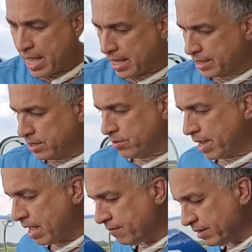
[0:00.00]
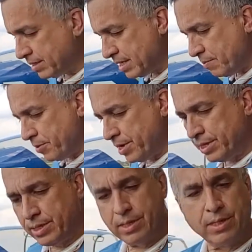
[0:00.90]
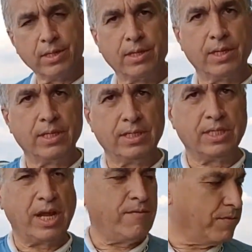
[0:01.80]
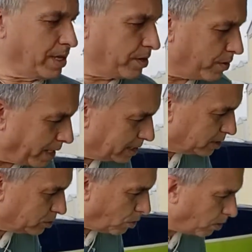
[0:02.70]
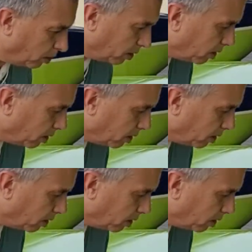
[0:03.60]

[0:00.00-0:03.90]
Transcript: and then you can have it separate servo that you can install